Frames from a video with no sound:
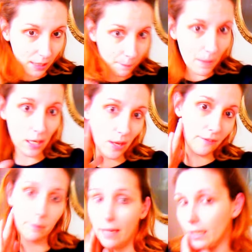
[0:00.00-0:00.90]
any, I don't have
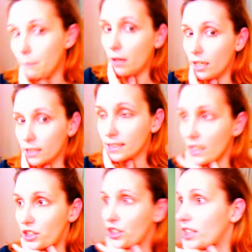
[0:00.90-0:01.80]
any makeup on because
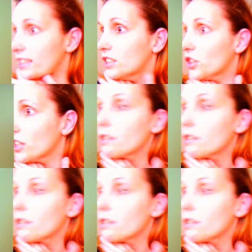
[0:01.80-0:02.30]
I just took